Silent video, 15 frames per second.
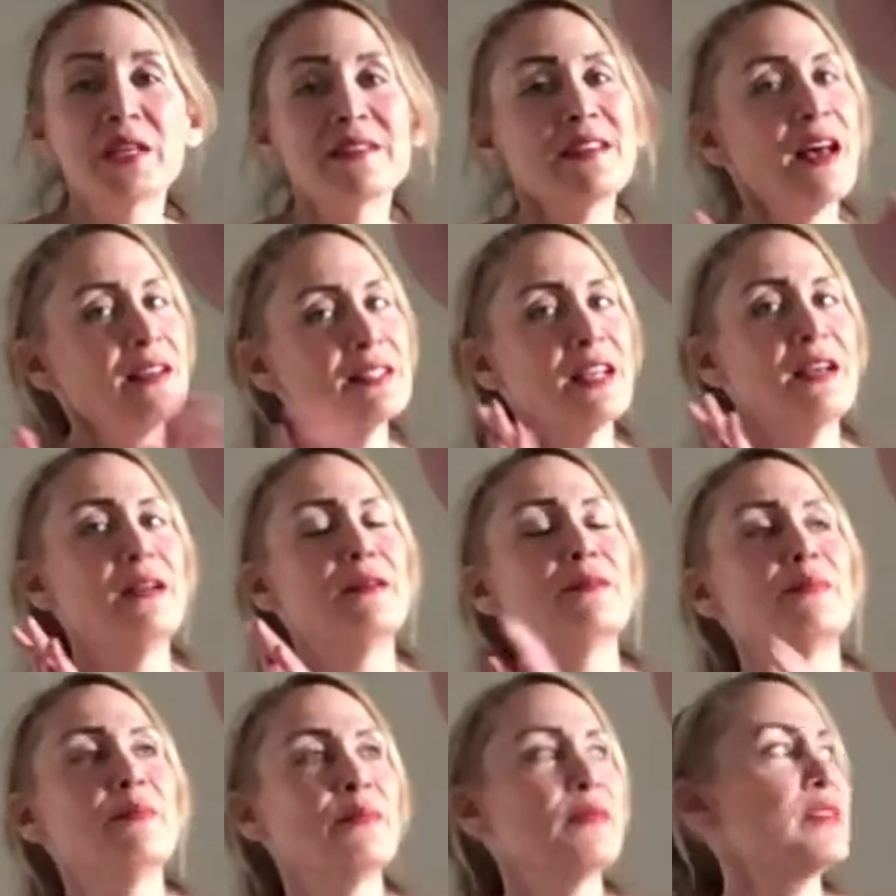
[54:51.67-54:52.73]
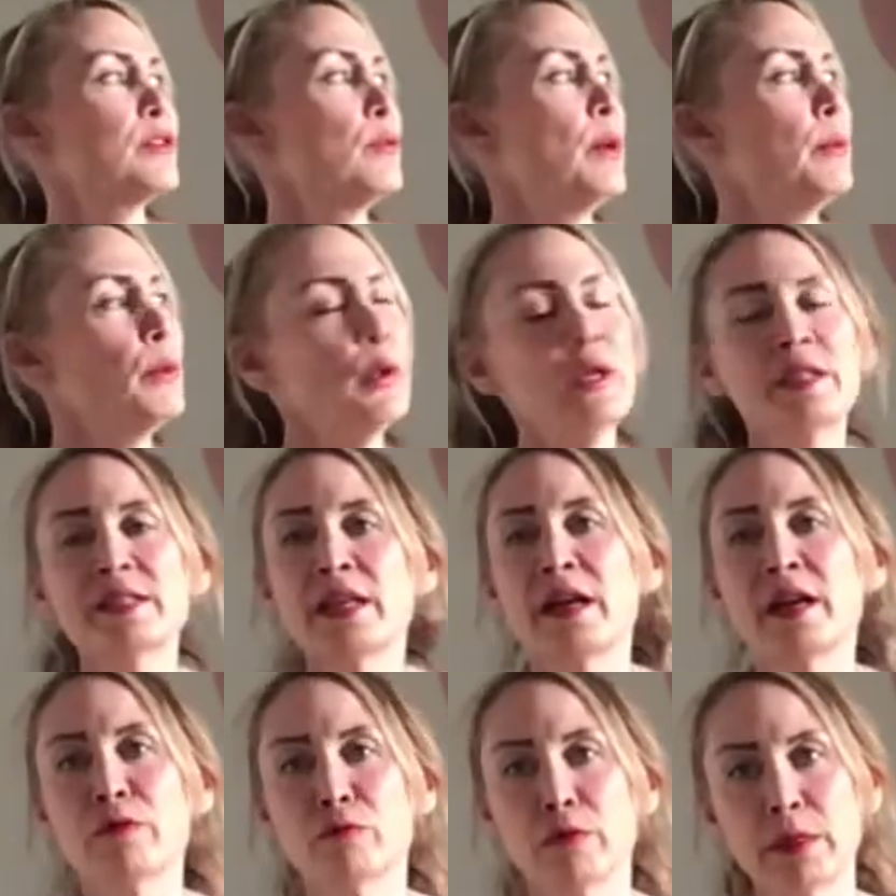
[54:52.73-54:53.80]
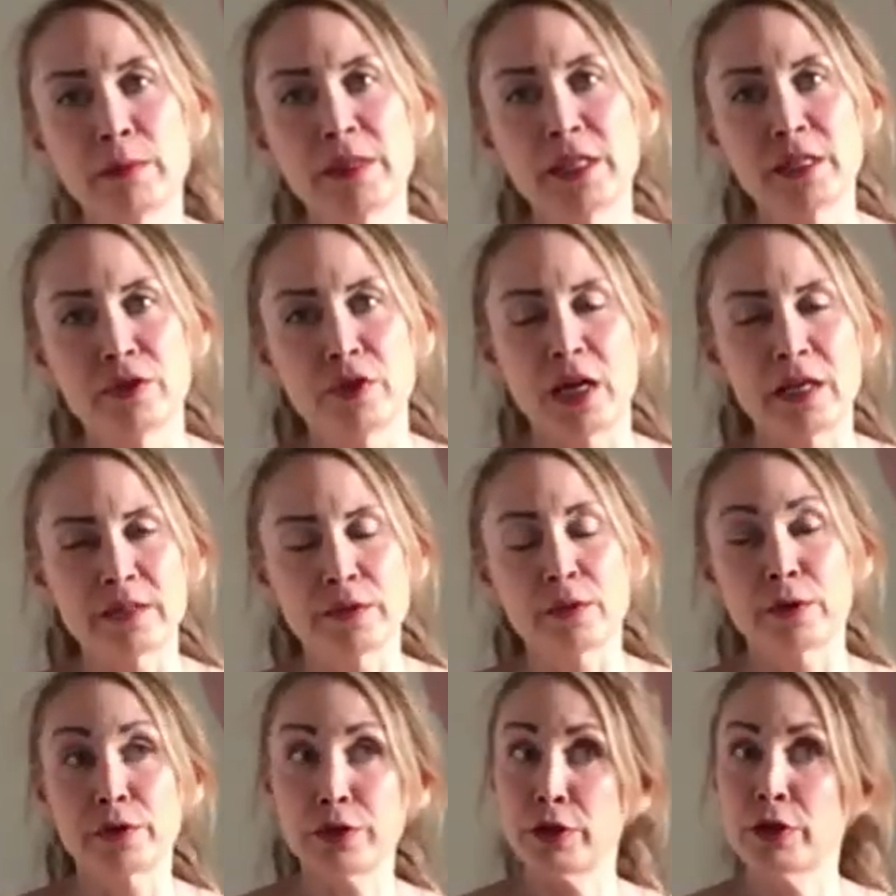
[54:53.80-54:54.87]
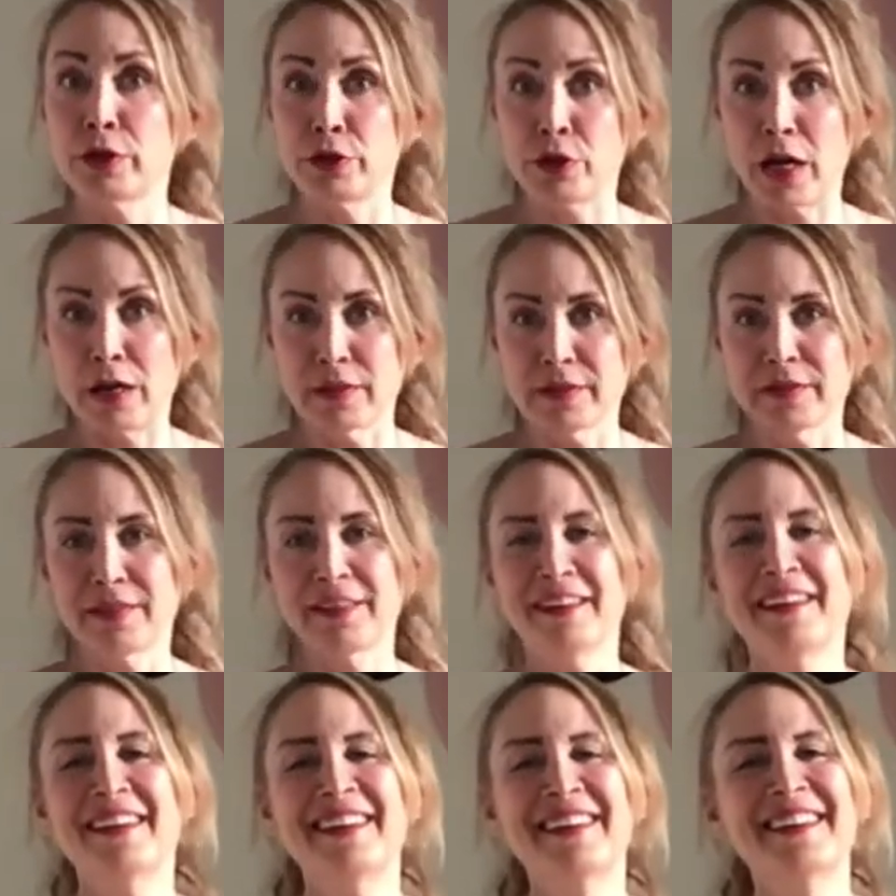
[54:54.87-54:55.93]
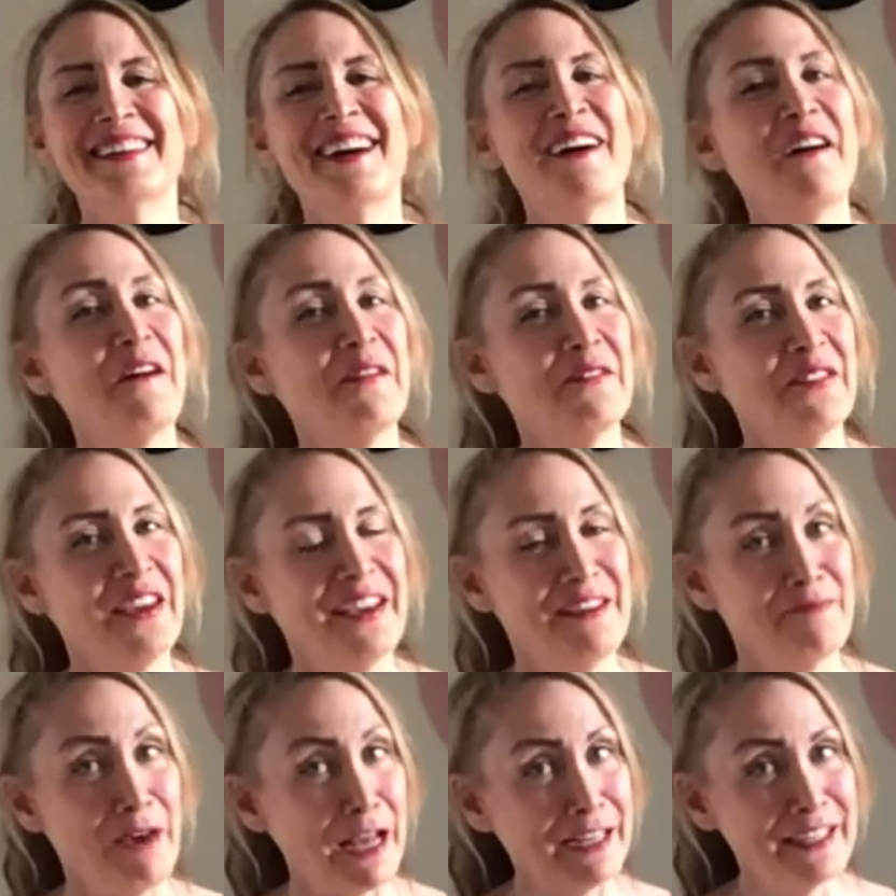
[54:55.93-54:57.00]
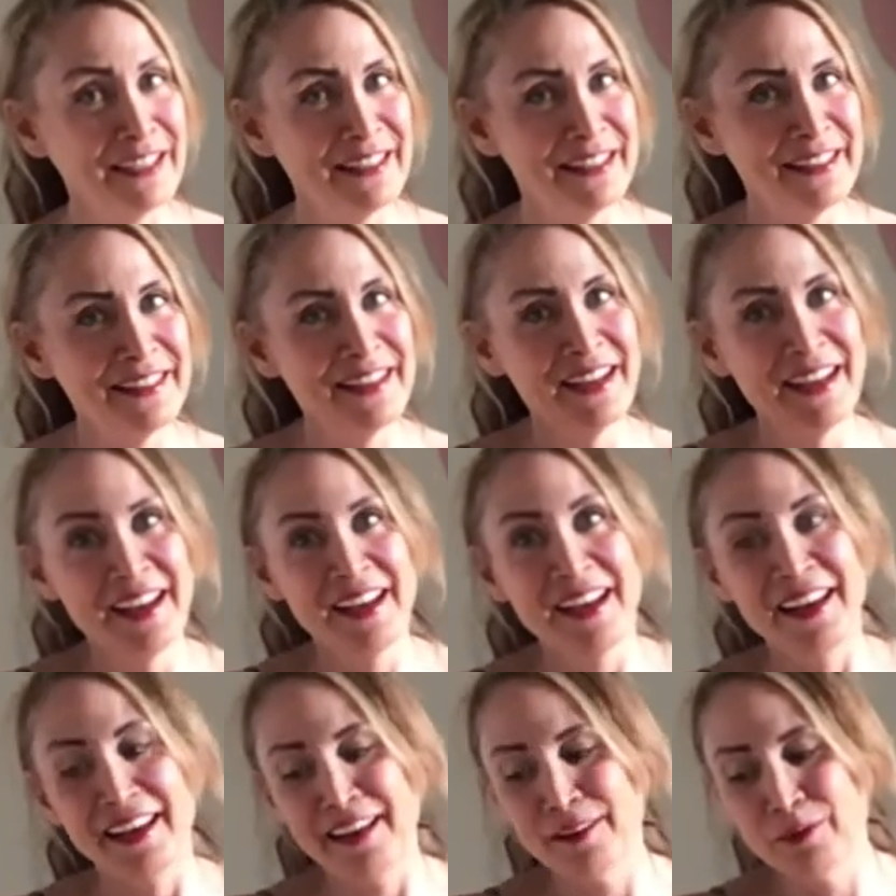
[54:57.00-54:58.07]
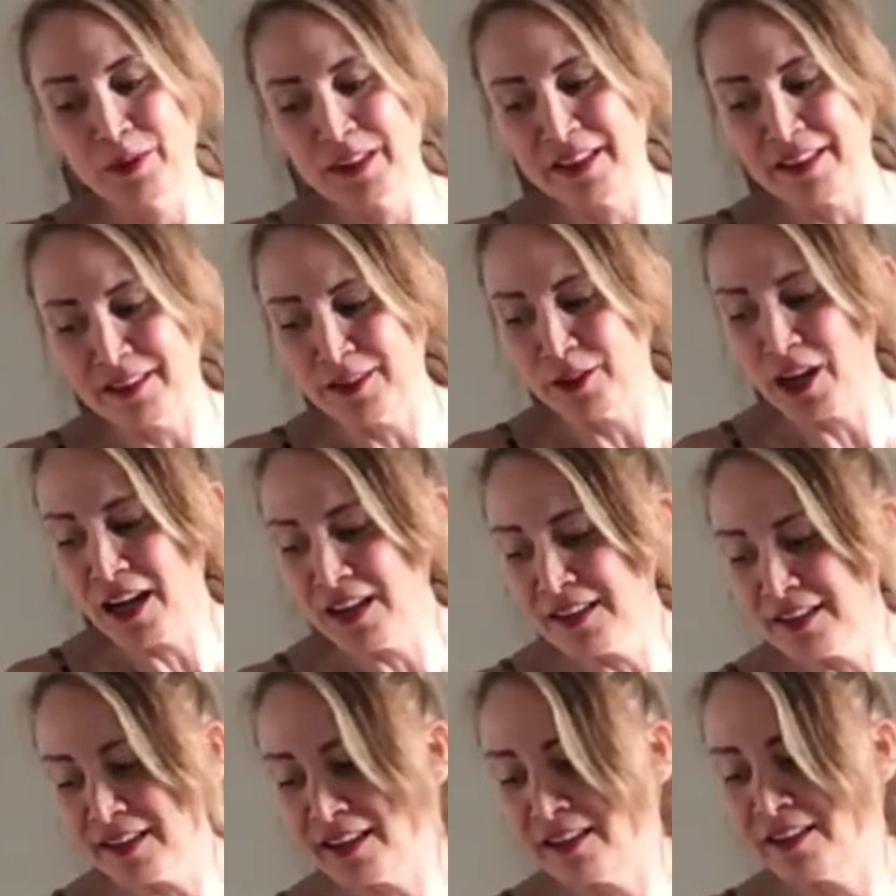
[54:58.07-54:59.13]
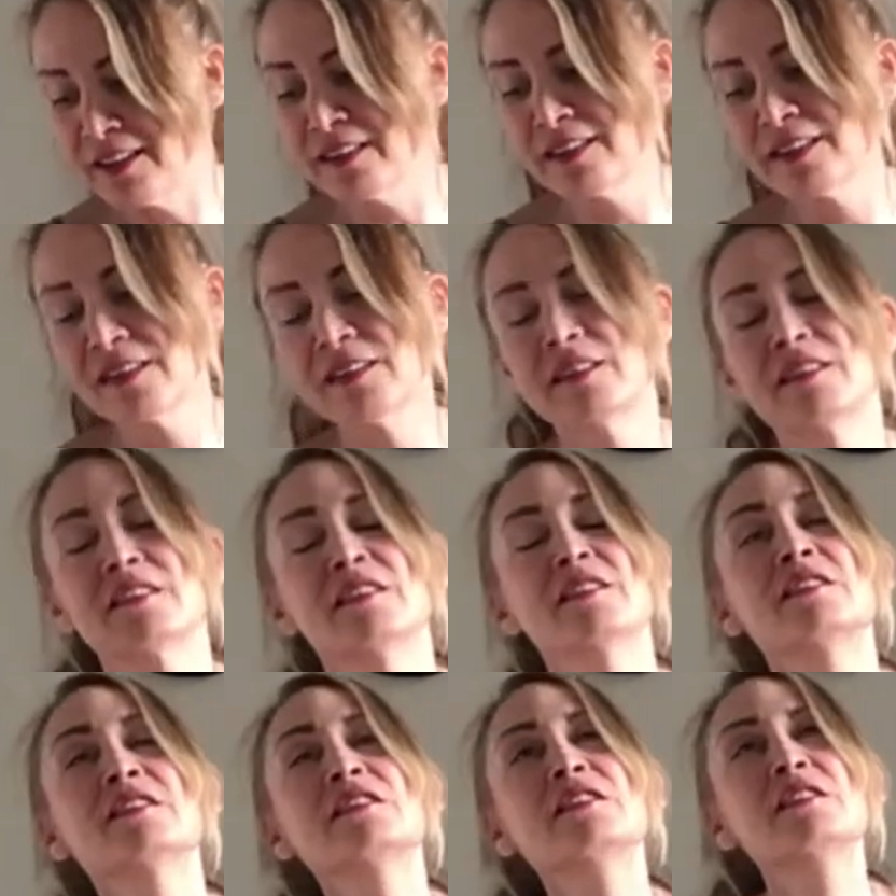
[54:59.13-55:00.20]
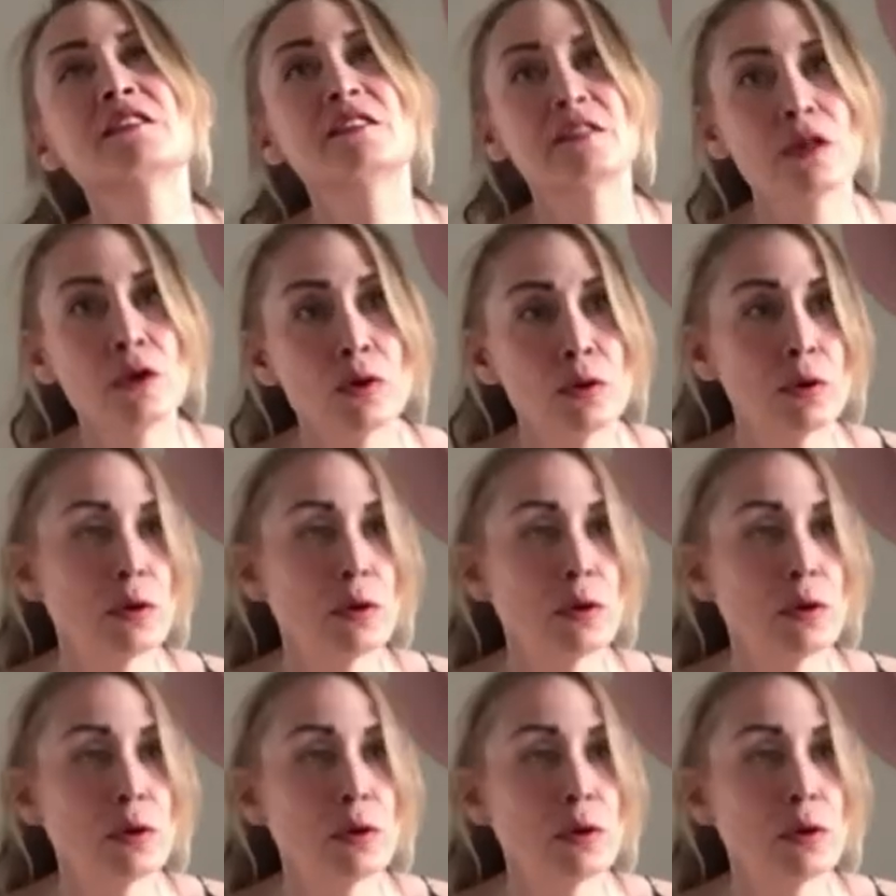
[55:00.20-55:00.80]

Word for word: this last item, so remember when I said I ripped a dress or took a dress off a mannequin? It was this dress and it is so